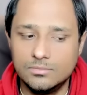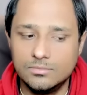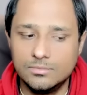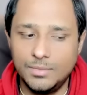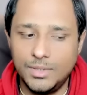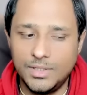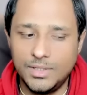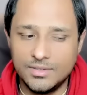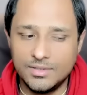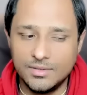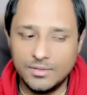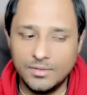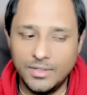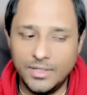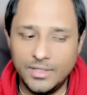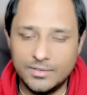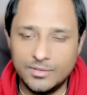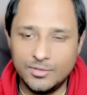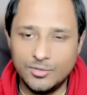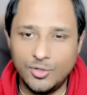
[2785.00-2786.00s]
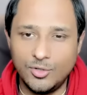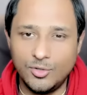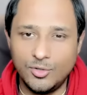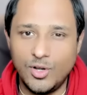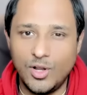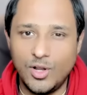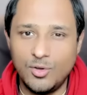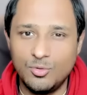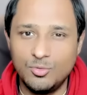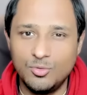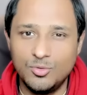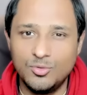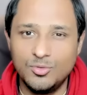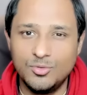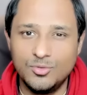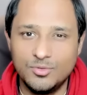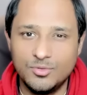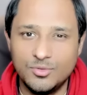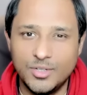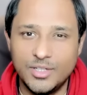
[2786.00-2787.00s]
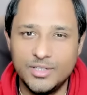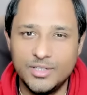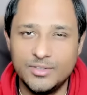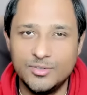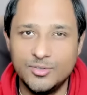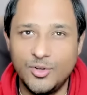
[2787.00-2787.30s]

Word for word: But it's not Rahu. It's